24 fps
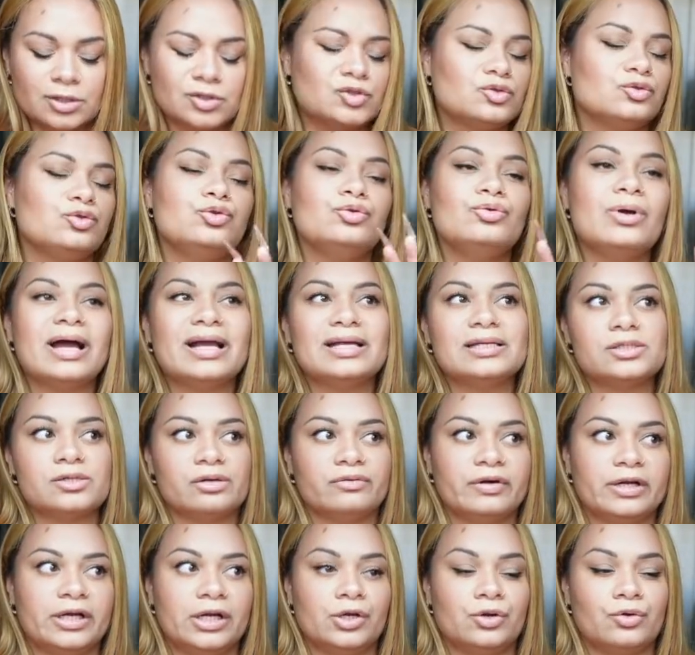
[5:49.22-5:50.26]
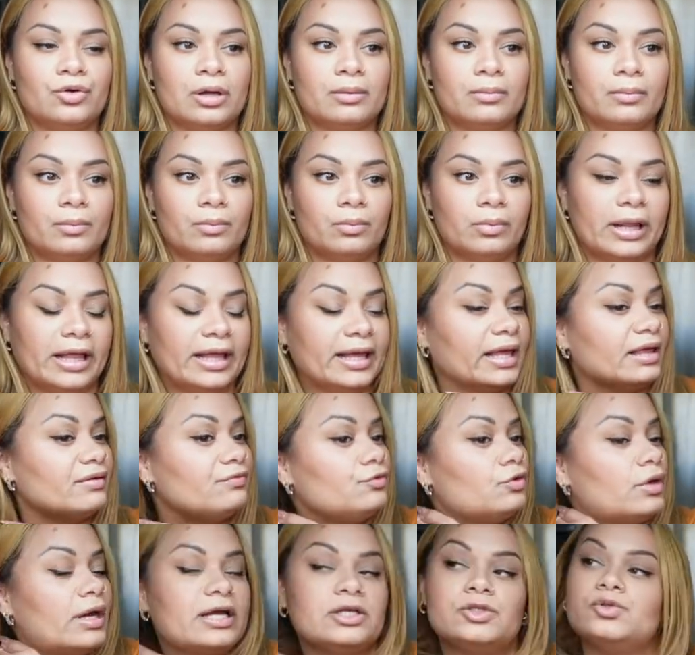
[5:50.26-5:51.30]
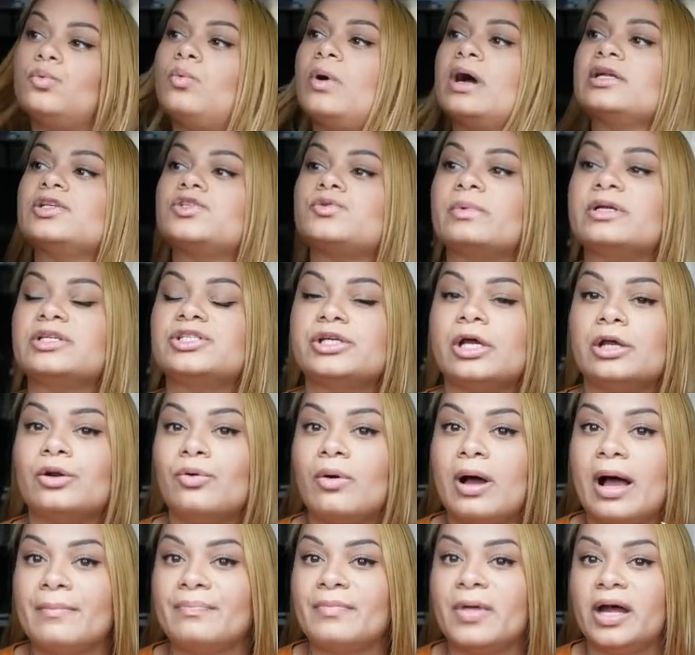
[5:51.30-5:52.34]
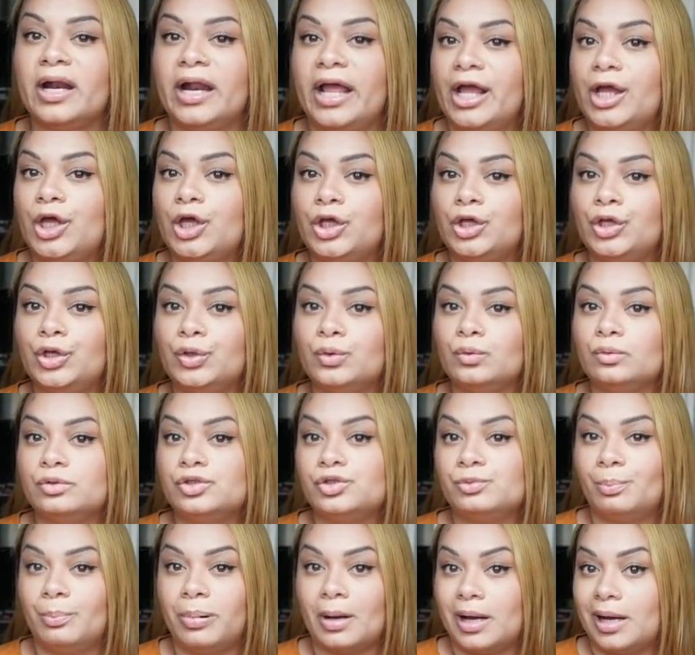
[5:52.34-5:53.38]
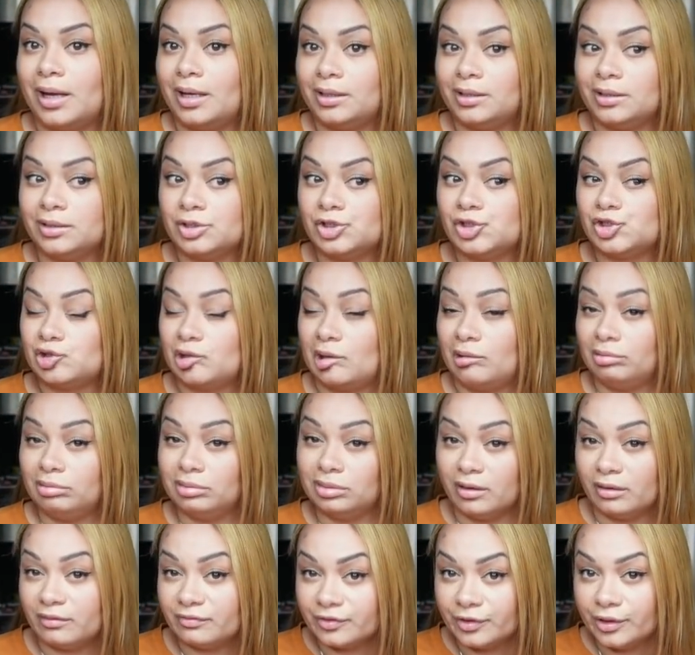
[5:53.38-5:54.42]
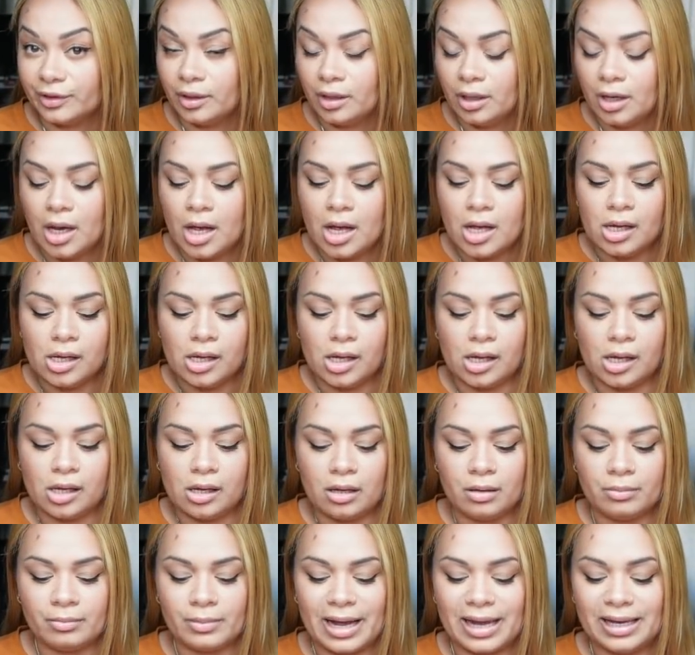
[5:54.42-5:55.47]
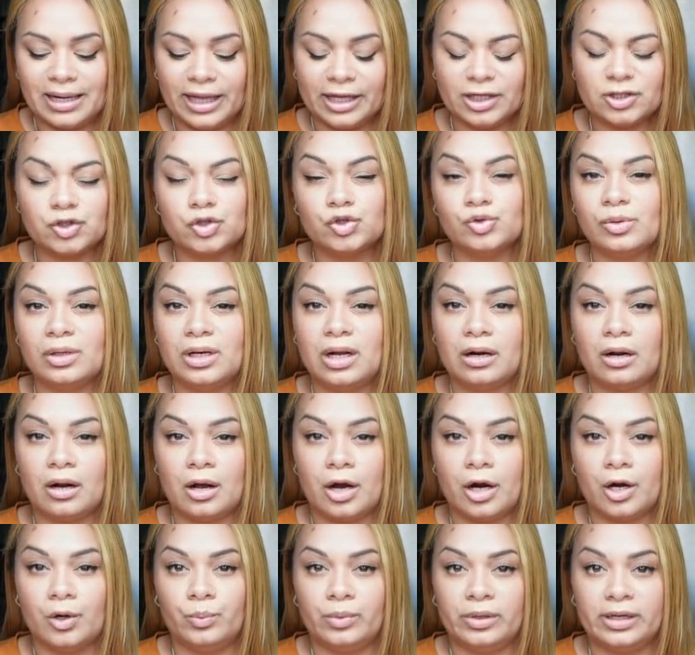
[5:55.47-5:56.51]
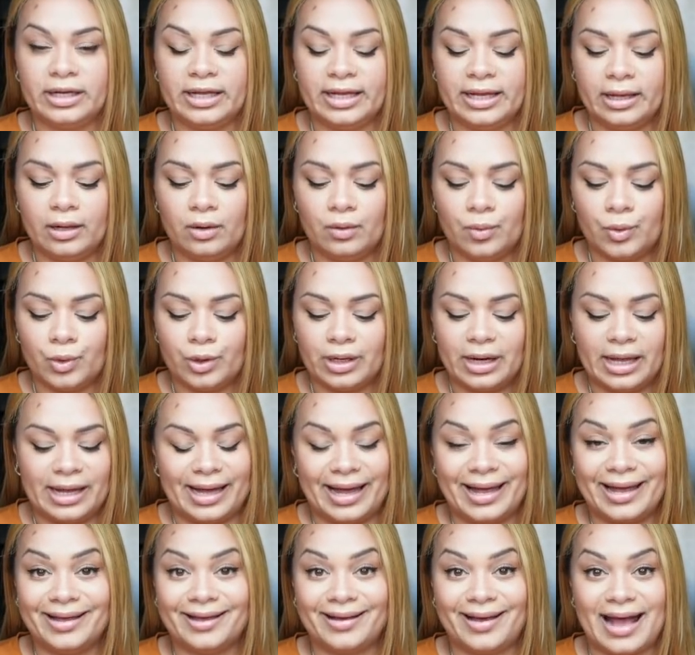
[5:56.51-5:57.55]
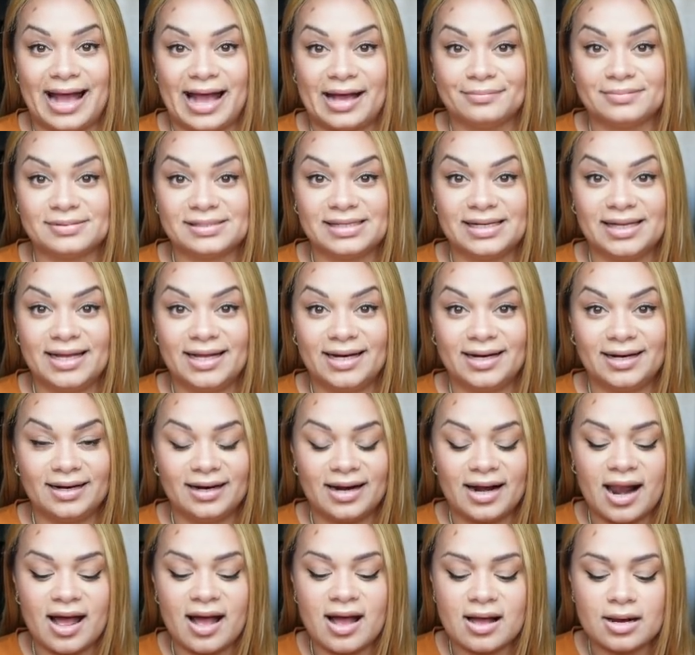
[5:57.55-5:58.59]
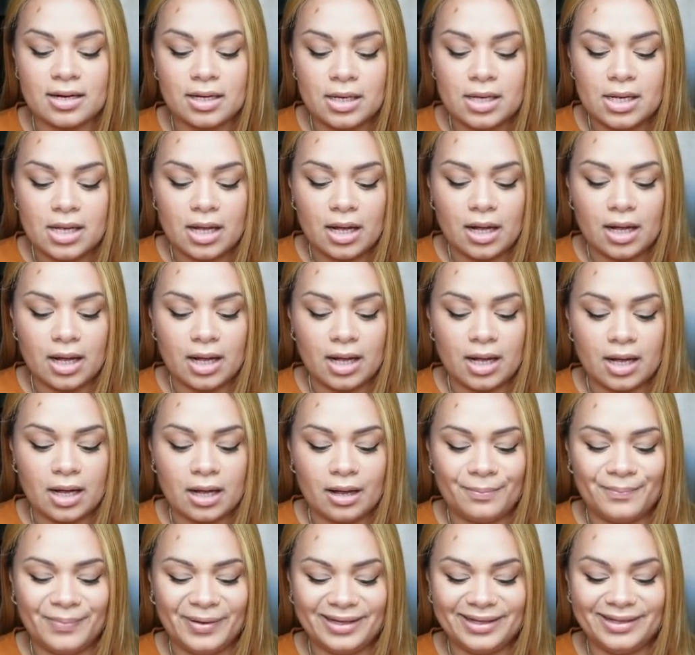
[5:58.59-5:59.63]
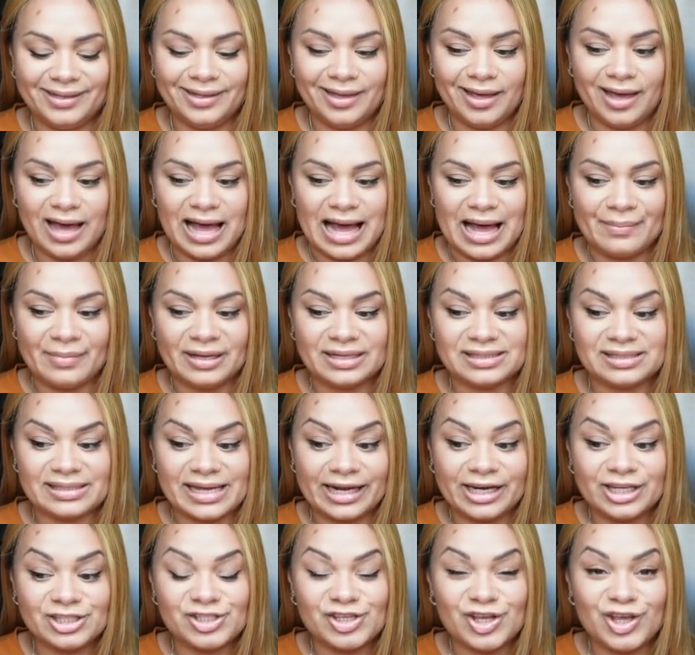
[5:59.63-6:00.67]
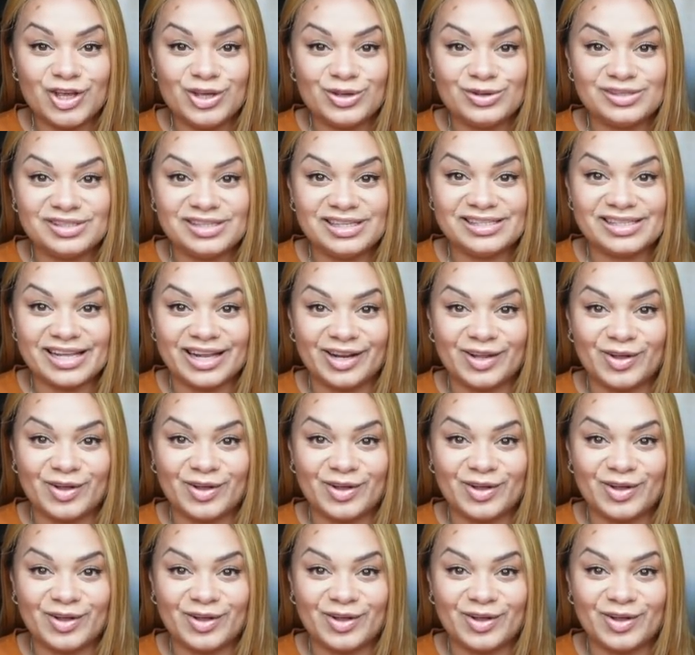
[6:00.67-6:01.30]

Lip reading: you guys already know, like if you guys watch my channel, I'm not a huge polish lover. I like to do a lot of art with it, or like I encapsulate it a lot. But yeah, I'm excited to use these and